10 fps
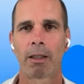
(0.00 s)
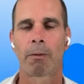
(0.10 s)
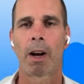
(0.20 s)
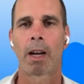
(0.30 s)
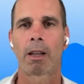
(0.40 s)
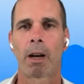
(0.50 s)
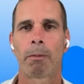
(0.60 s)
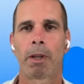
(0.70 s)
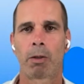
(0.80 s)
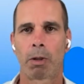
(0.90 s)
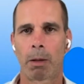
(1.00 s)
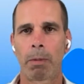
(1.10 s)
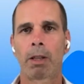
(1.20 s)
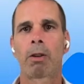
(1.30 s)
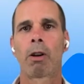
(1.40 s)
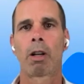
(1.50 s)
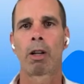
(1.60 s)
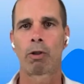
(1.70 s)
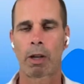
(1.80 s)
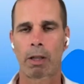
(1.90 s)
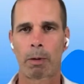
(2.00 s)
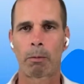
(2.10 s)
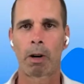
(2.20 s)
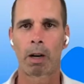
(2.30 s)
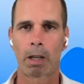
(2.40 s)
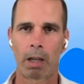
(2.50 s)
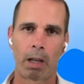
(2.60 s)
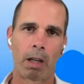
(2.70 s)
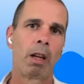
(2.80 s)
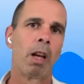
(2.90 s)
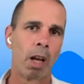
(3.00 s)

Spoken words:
to find companies with a big total addressable market in